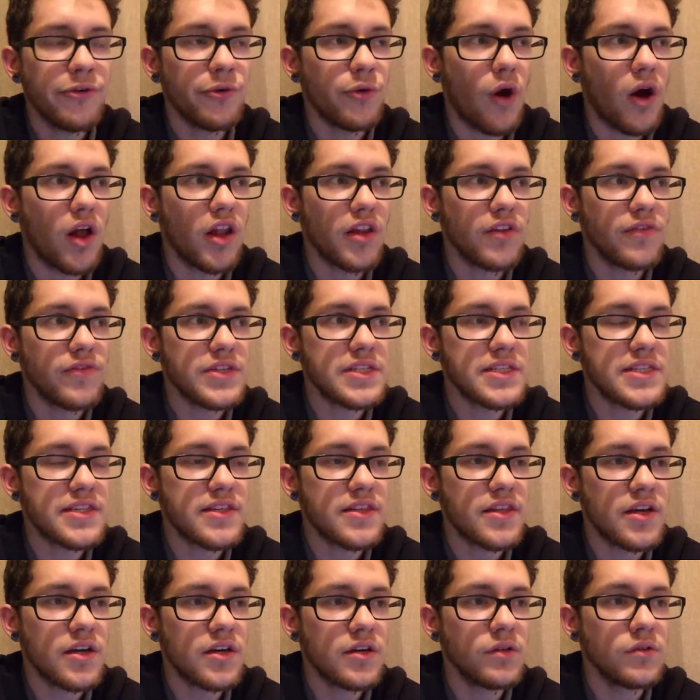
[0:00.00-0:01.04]
Through all of this,
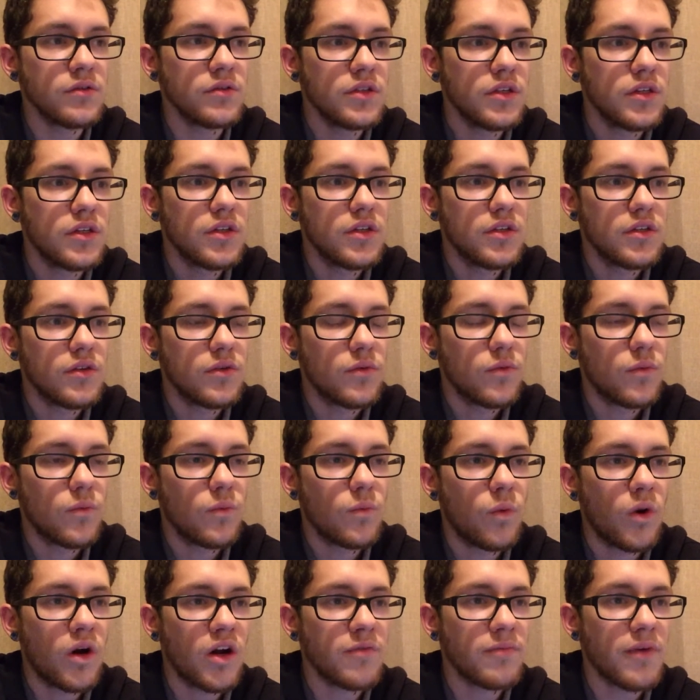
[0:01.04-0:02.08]
though,
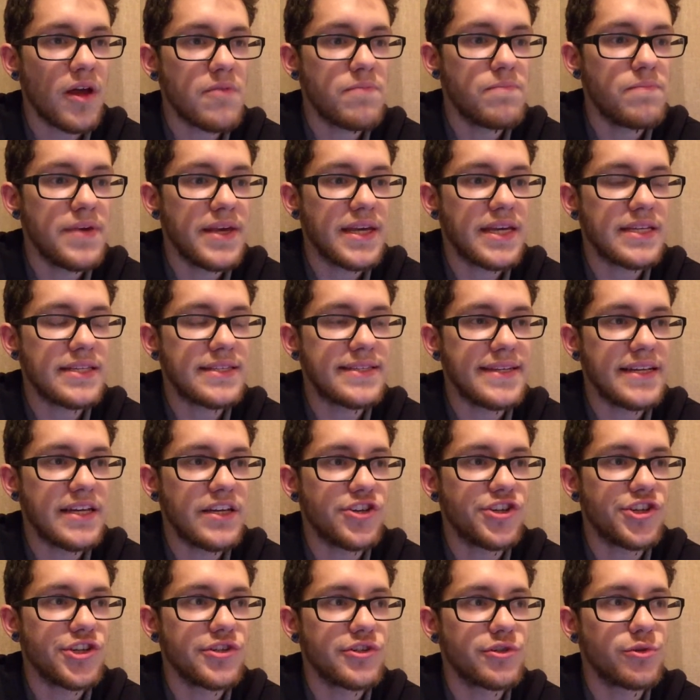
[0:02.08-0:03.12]
one of my biggest
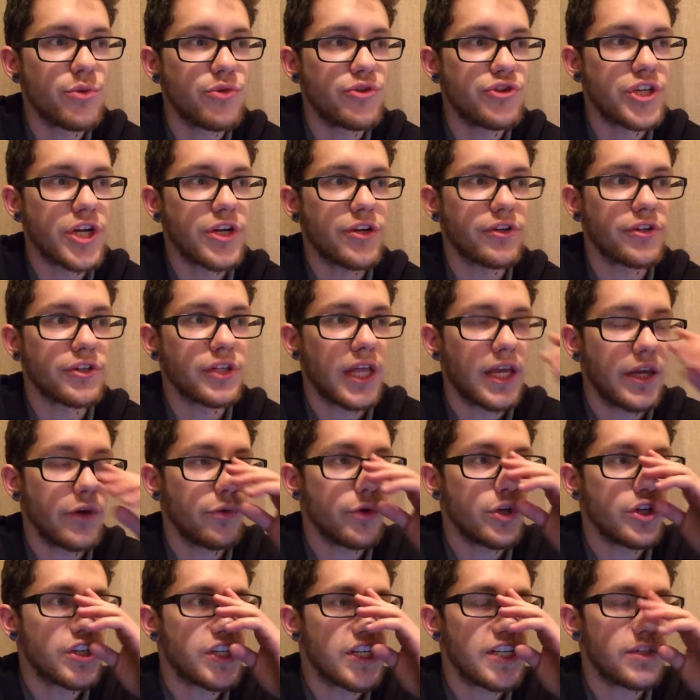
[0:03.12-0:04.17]
issues with gendered
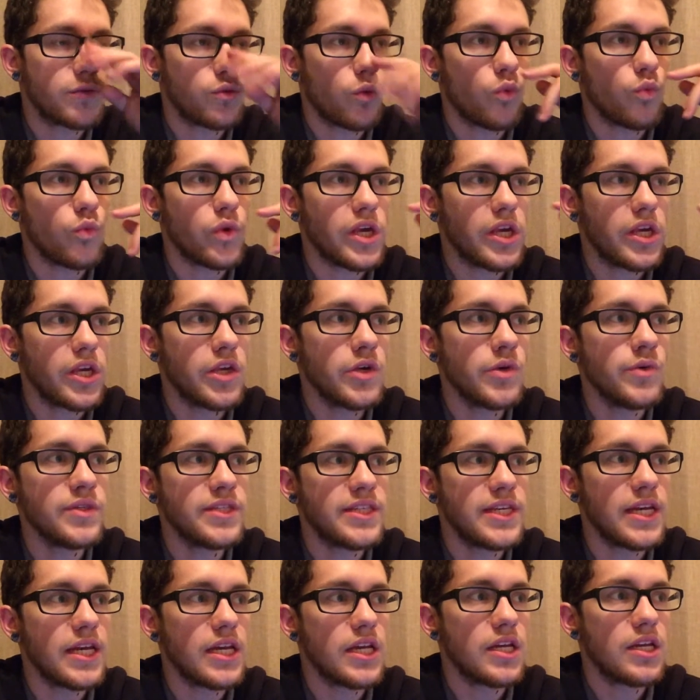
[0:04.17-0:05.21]
language is when we
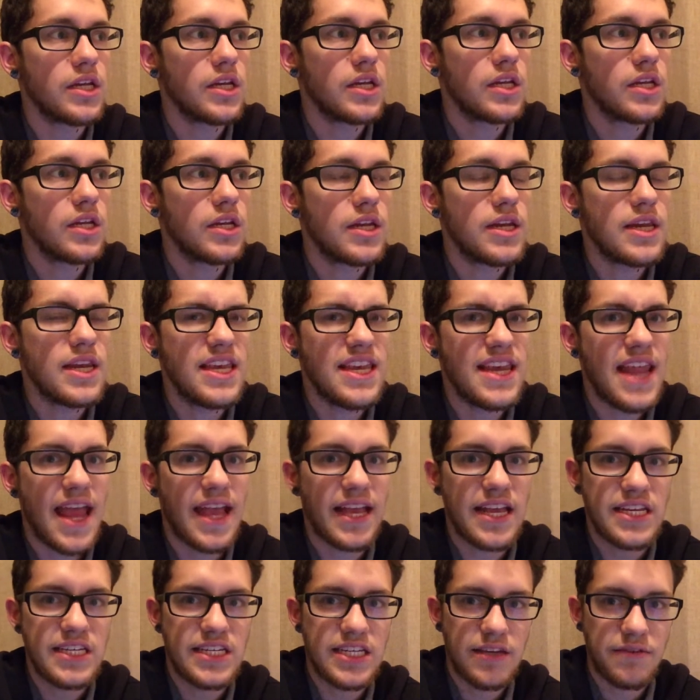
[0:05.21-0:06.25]
use it
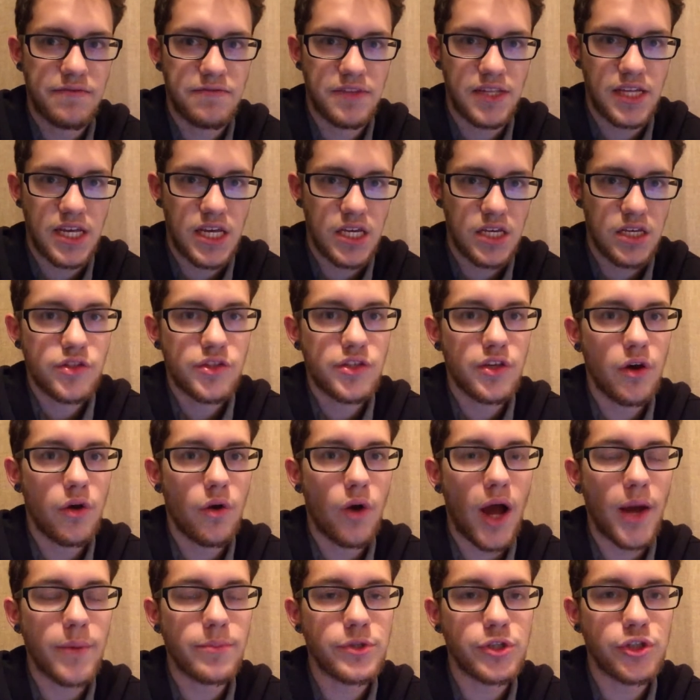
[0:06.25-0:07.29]
negatively.
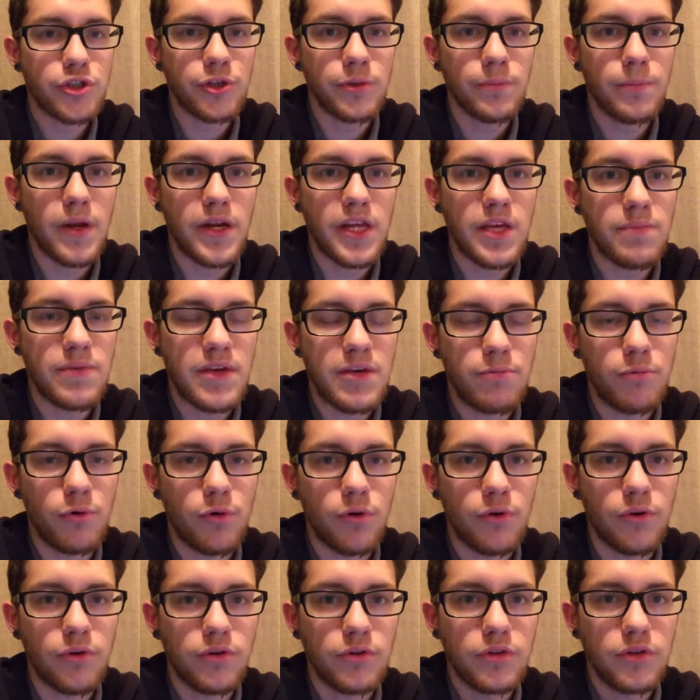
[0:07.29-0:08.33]
So I'm sure many
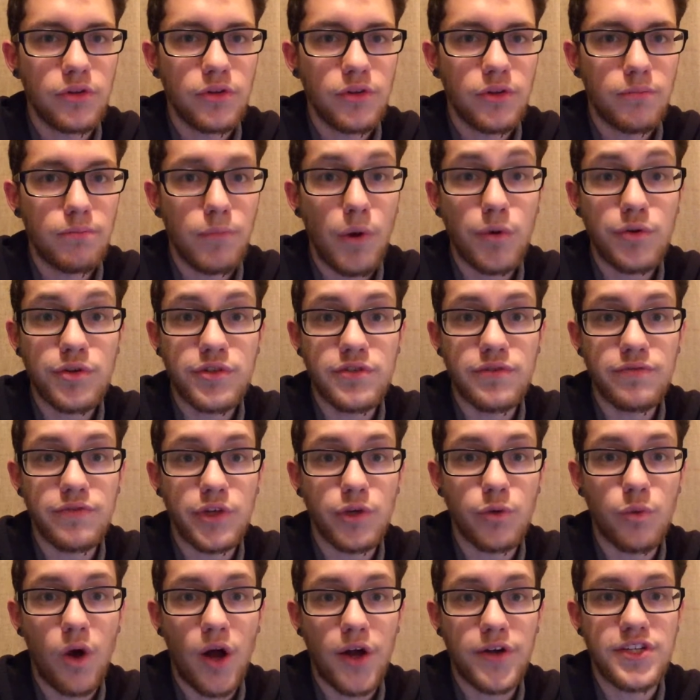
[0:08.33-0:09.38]
people, most of
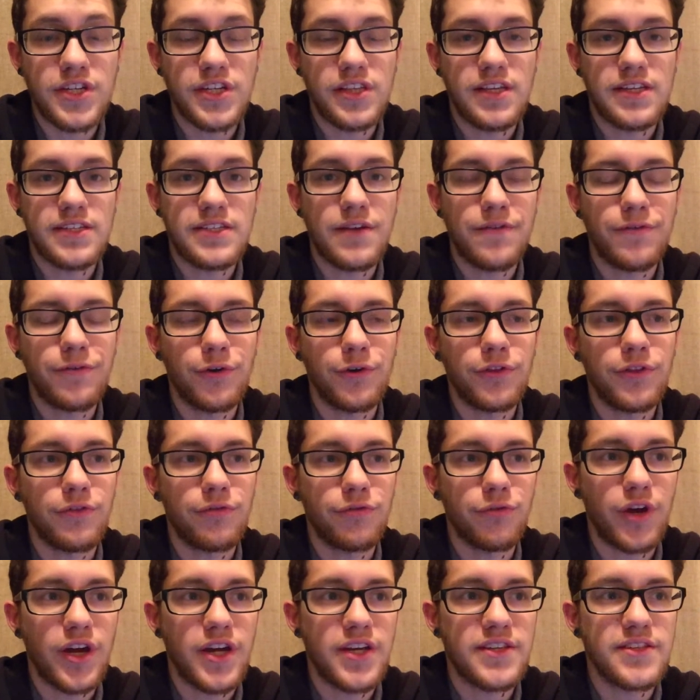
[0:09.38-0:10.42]
you watching this, have heard the
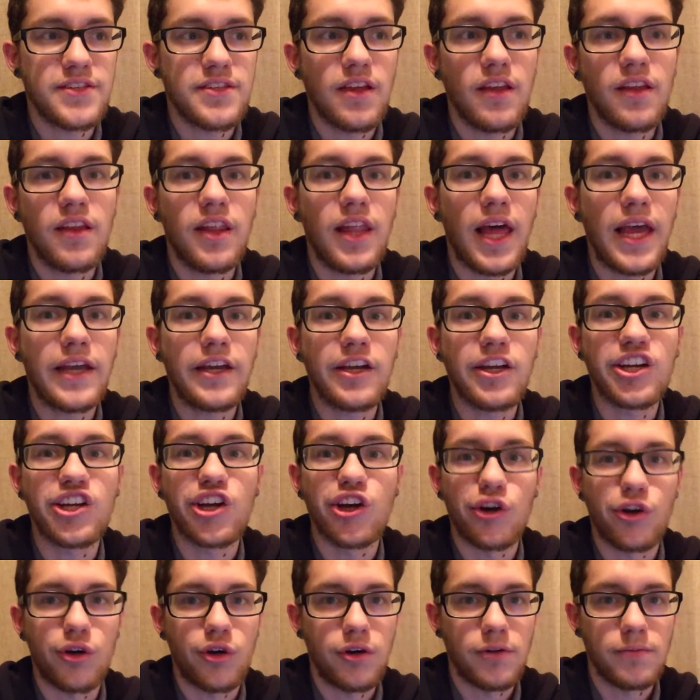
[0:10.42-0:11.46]
phrase "like a
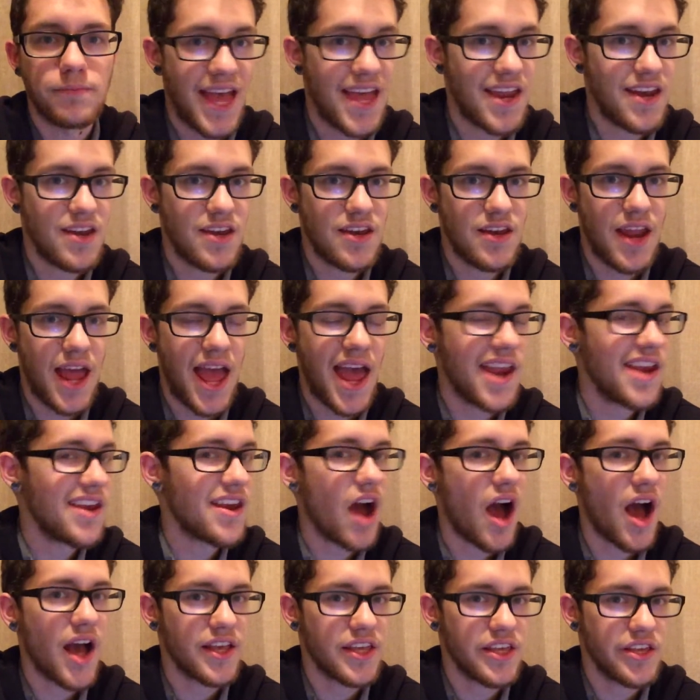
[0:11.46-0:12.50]
girl," and
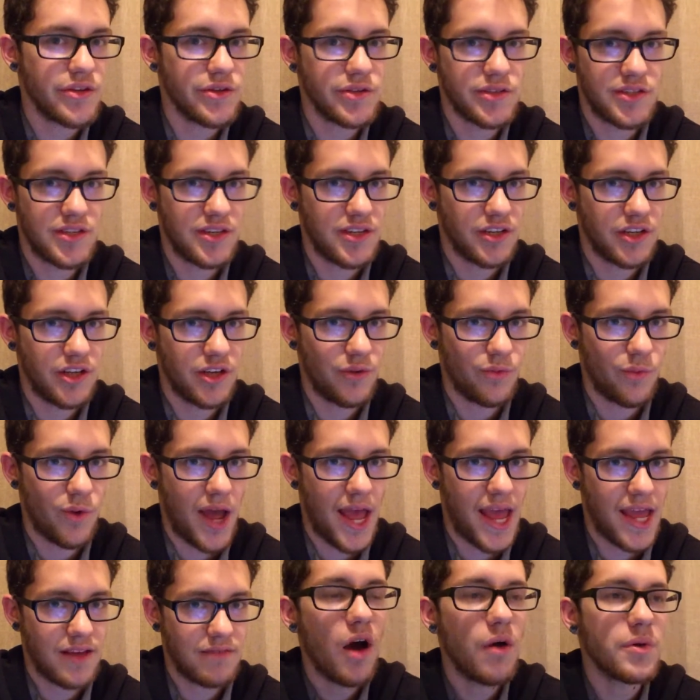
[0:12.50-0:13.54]
not used in a good
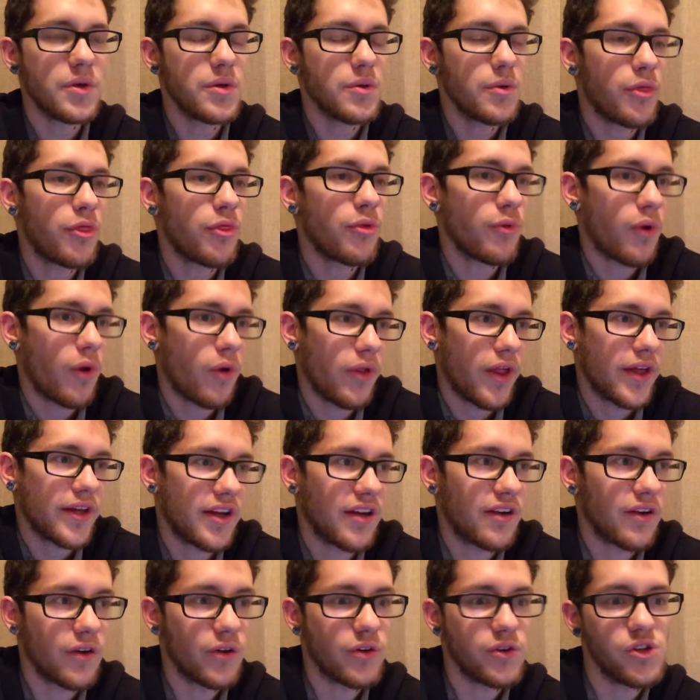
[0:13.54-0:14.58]
way. Oh, you throw like
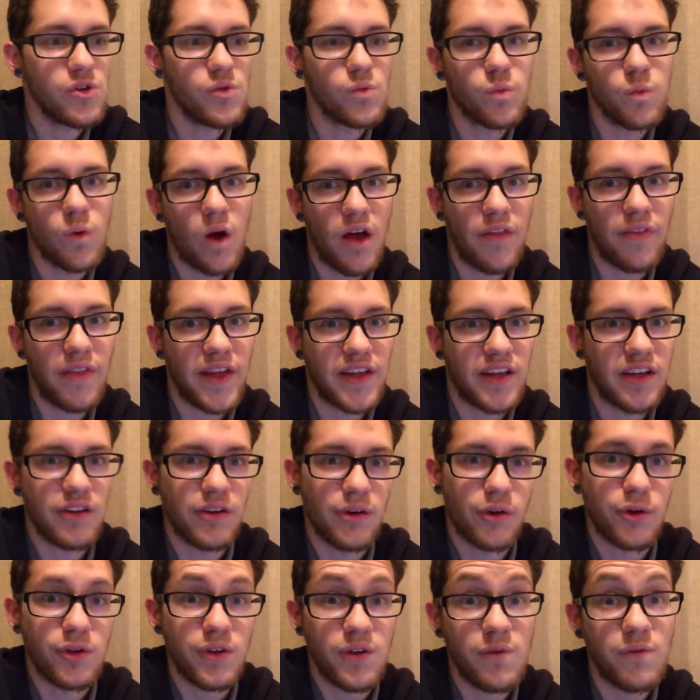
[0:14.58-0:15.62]
a girl, you run like a
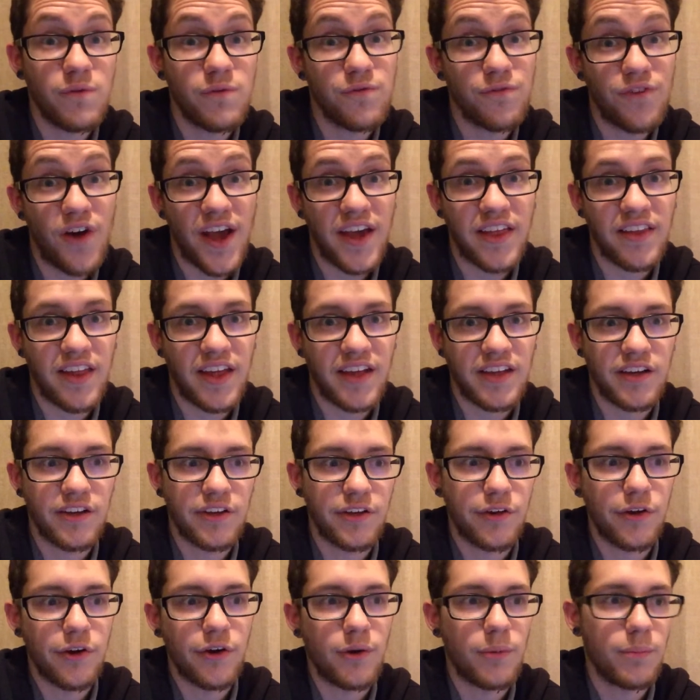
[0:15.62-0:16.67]
girl, you fight like a
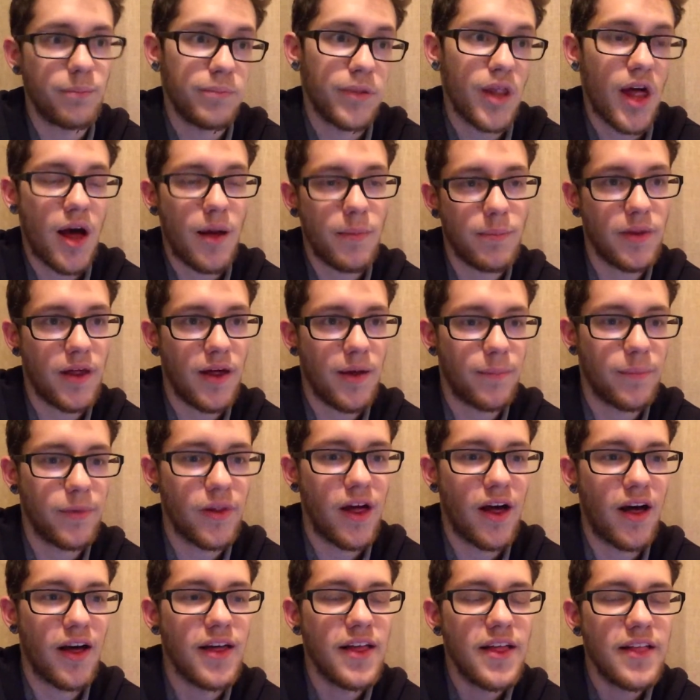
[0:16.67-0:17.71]
girl, blah, blah,
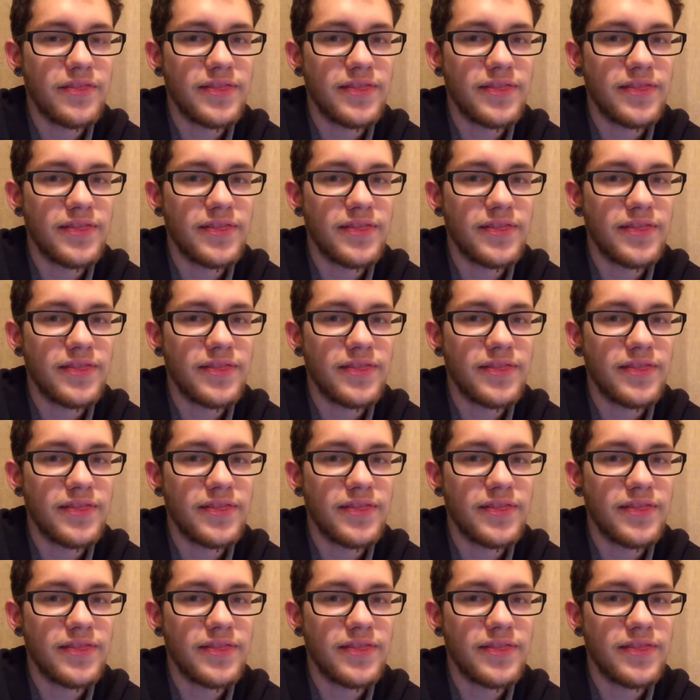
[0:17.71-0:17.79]
blah.